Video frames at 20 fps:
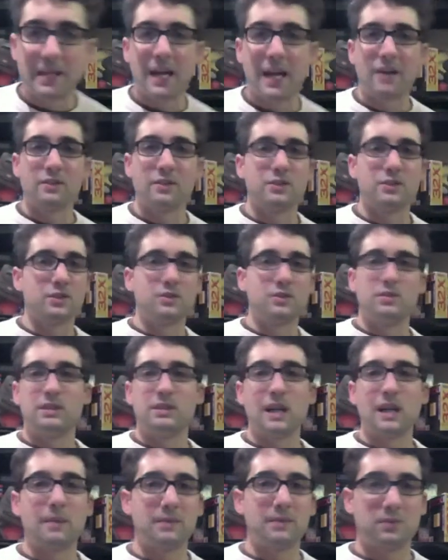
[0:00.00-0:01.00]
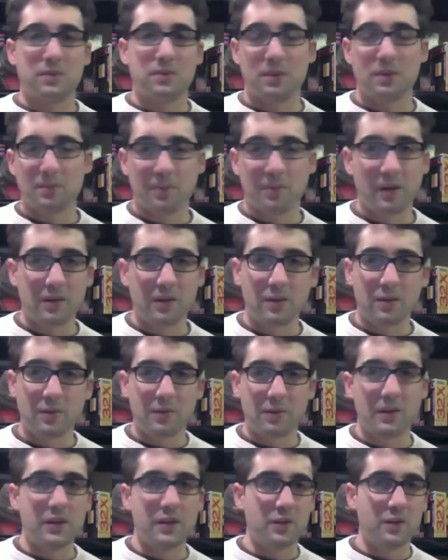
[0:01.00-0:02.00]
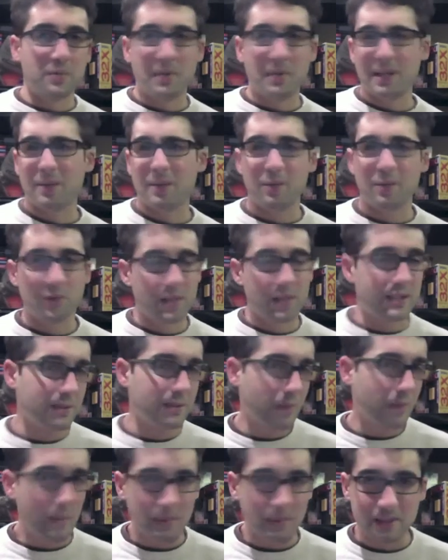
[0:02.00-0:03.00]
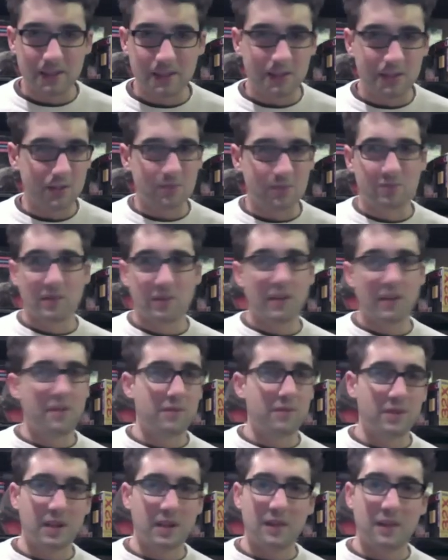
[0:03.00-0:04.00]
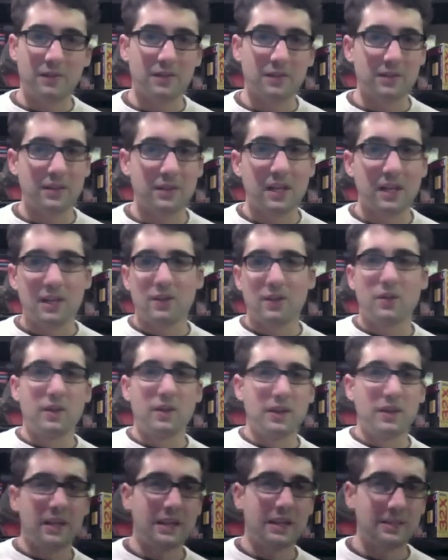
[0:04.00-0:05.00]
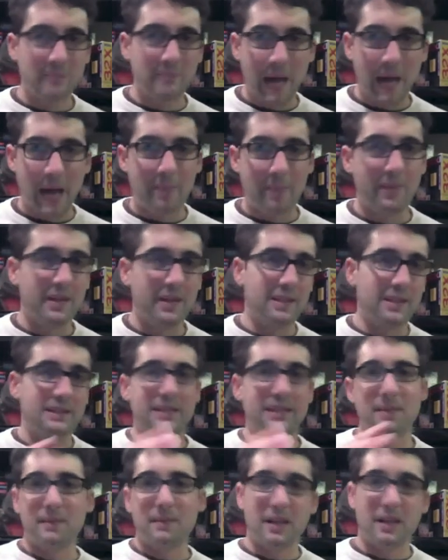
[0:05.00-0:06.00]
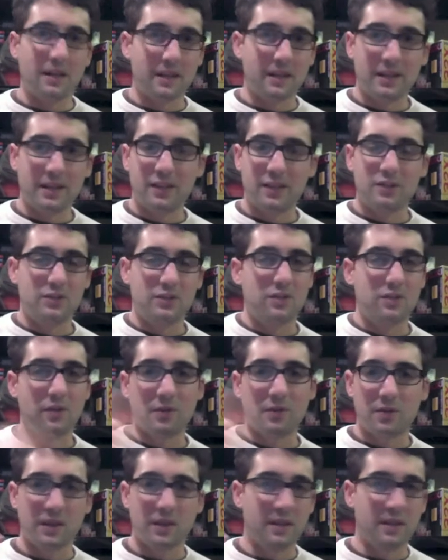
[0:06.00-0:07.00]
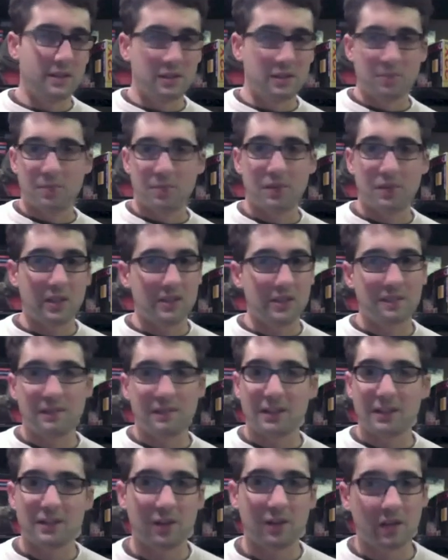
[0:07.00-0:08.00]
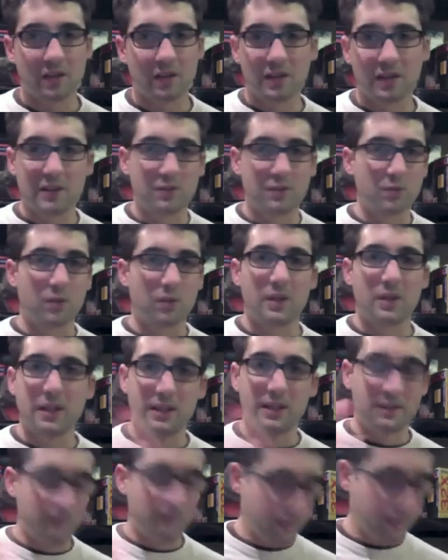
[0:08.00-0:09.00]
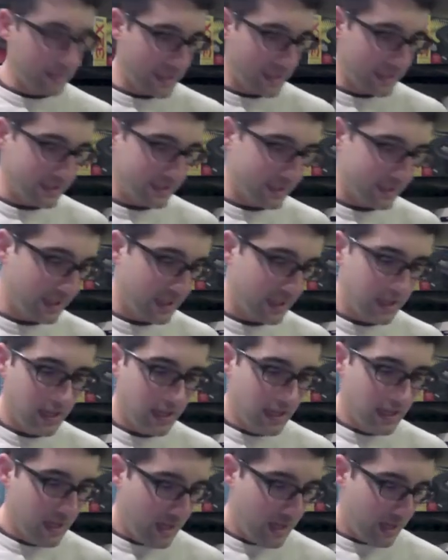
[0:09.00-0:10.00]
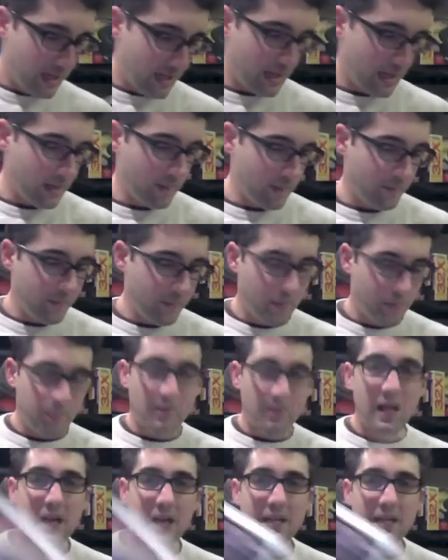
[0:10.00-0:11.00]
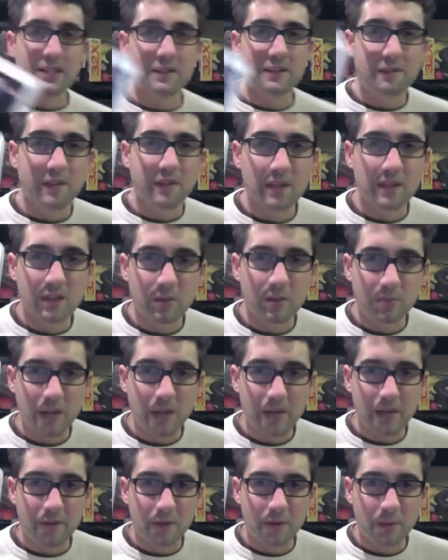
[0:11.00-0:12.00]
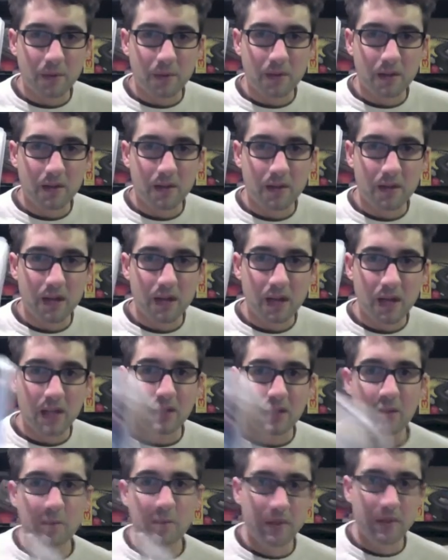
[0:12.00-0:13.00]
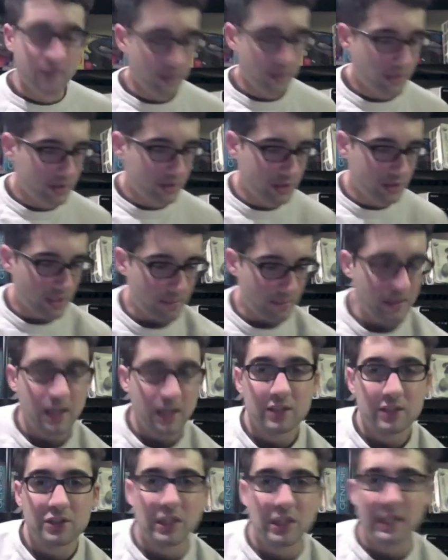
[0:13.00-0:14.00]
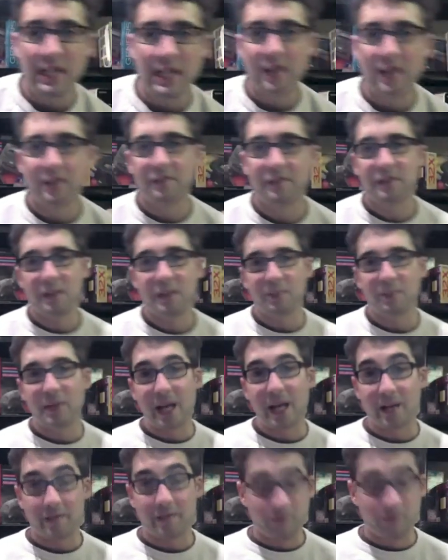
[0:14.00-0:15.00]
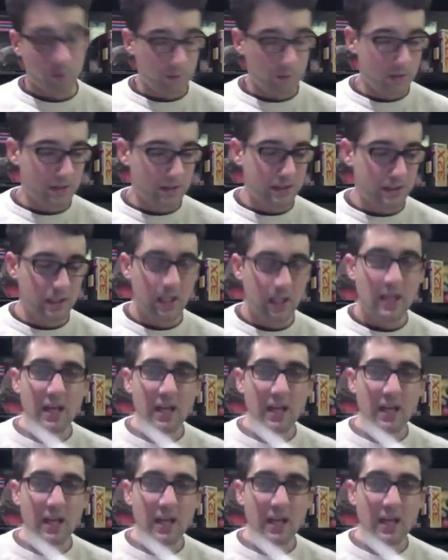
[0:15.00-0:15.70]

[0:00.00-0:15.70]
down, you're shooting zombies with your partner, and you're picking up crazy weapons and just run through the level, go to the next map, and then same kind of thing. You just go through it, and it just progressively gets harder. It's quirky. It's fantastic. Clock is a fun little platformer, a little bit of a hidden gem. Check it out if you like platformers.